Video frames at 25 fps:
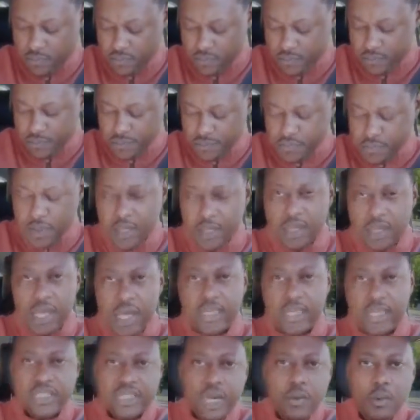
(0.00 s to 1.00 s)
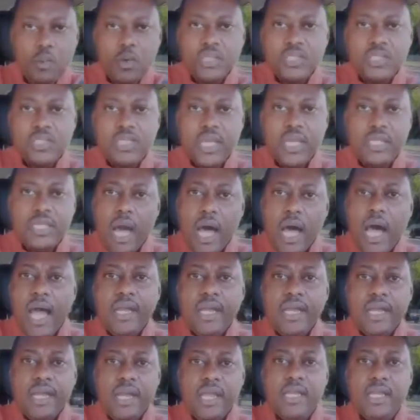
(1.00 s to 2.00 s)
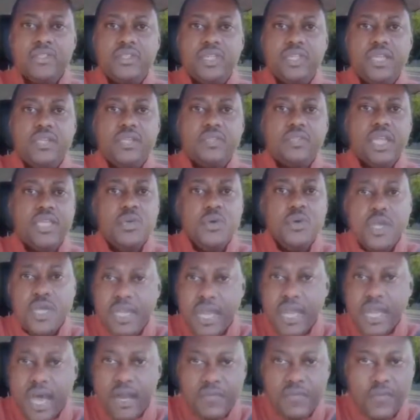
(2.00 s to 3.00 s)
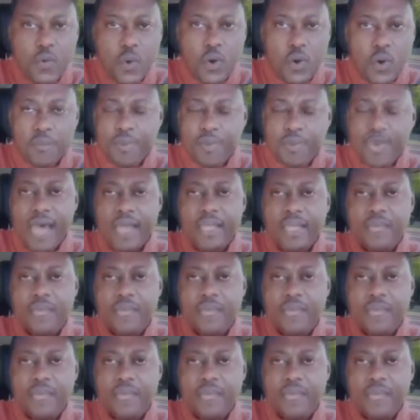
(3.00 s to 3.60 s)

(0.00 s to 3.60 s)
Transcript: And it would always, even if it was it would always be a topic.